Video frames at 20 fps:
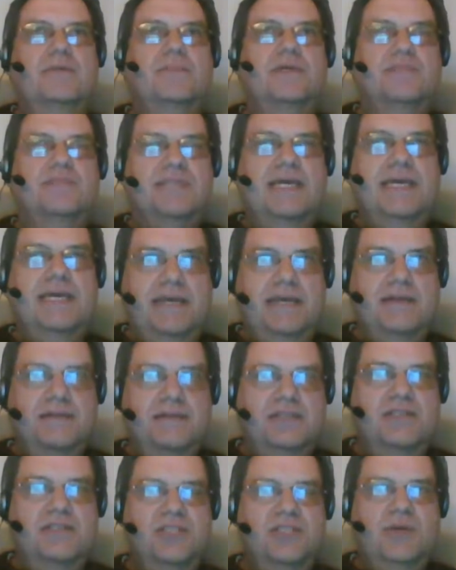But taking the
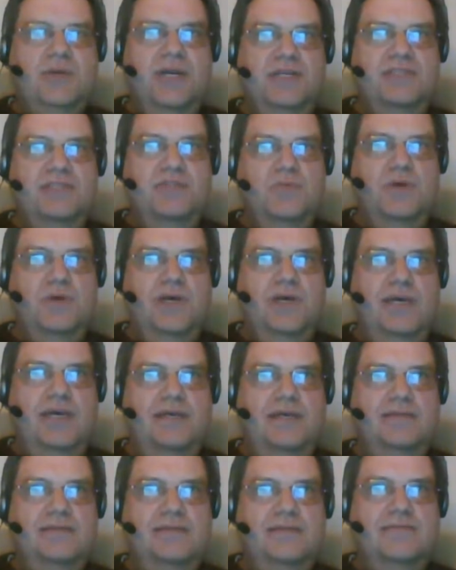situation
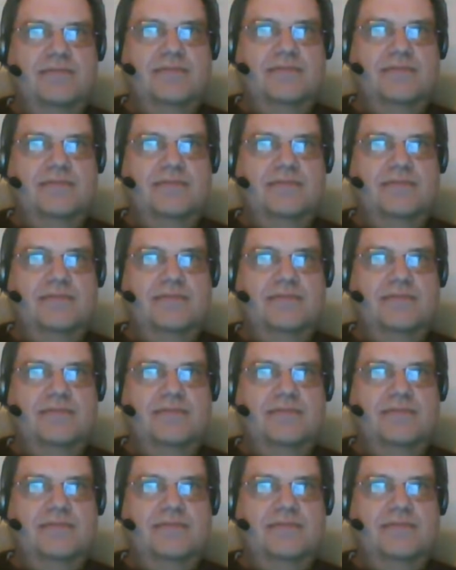where